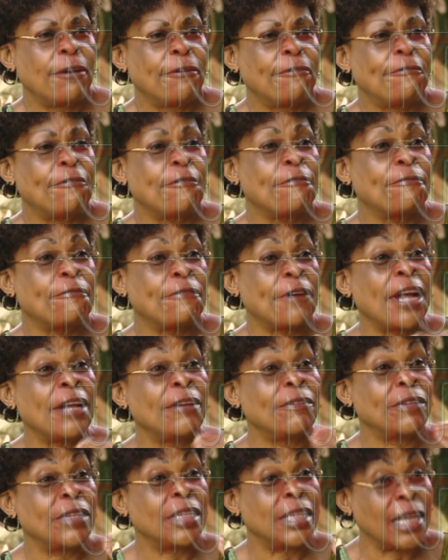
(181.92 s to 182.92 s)
for
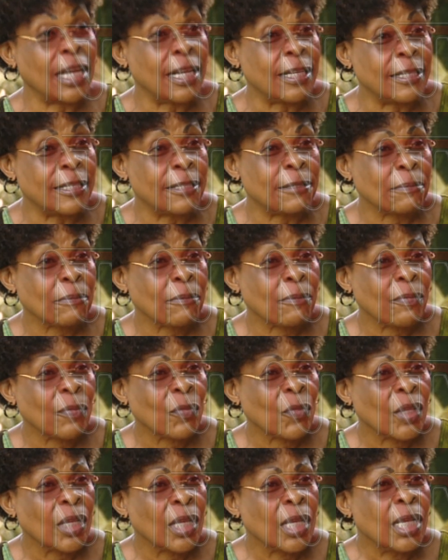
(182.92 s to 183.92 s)
five years,
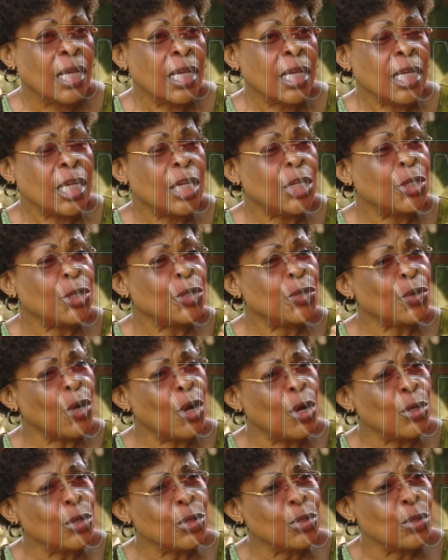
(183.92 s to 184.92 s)
it is
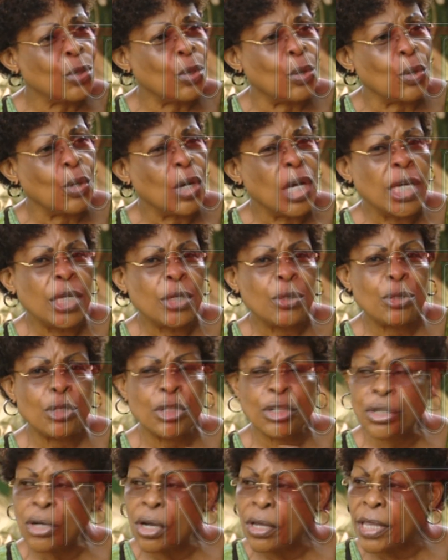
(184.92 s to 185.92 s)
also to
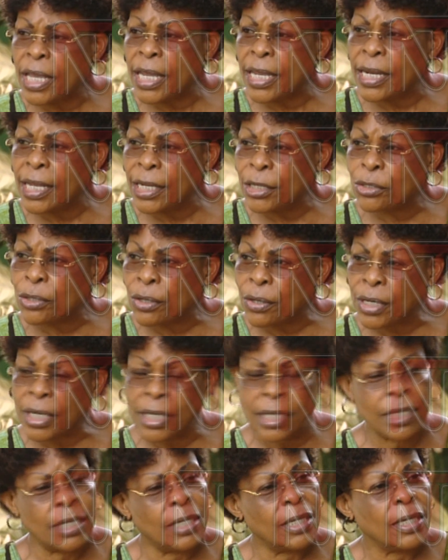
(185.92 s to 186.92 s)
show the
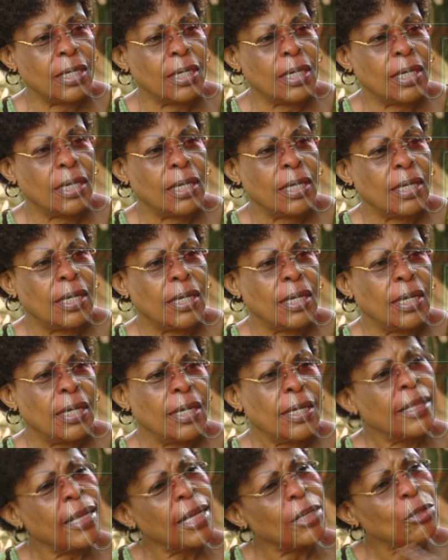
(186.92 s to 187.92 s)
electorate
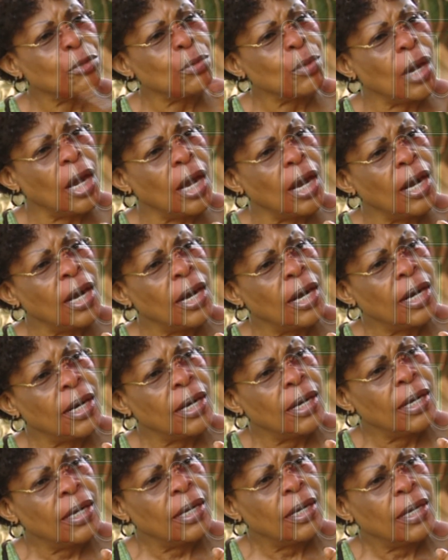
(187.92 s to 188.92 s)
that you are
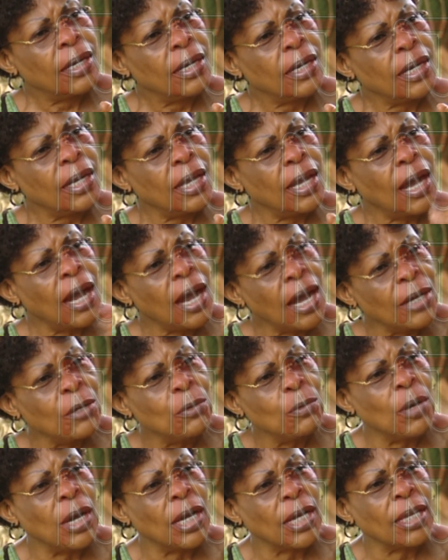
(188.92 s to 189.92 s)
a
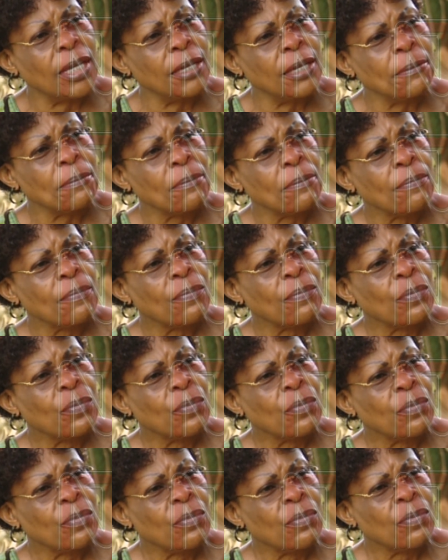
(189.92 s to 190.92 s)
hardworking,
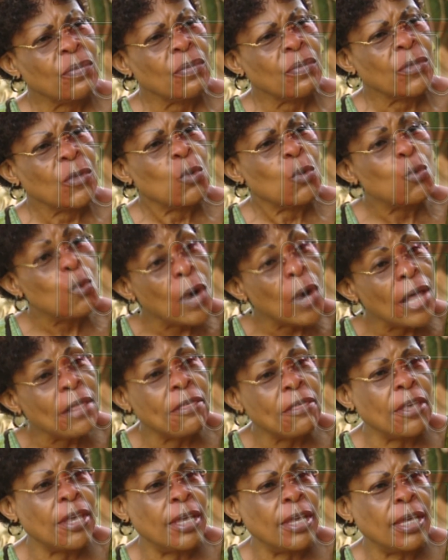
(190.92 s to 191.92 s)

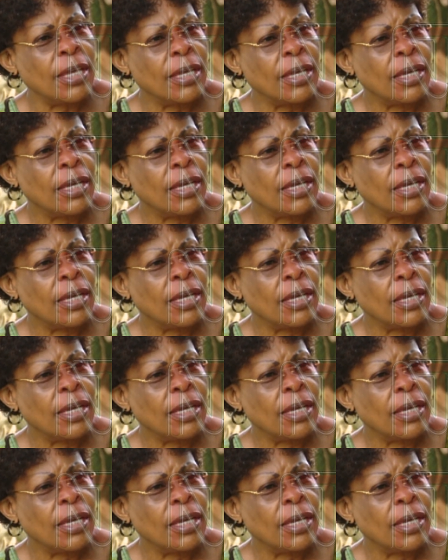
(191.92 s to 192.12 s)
worthy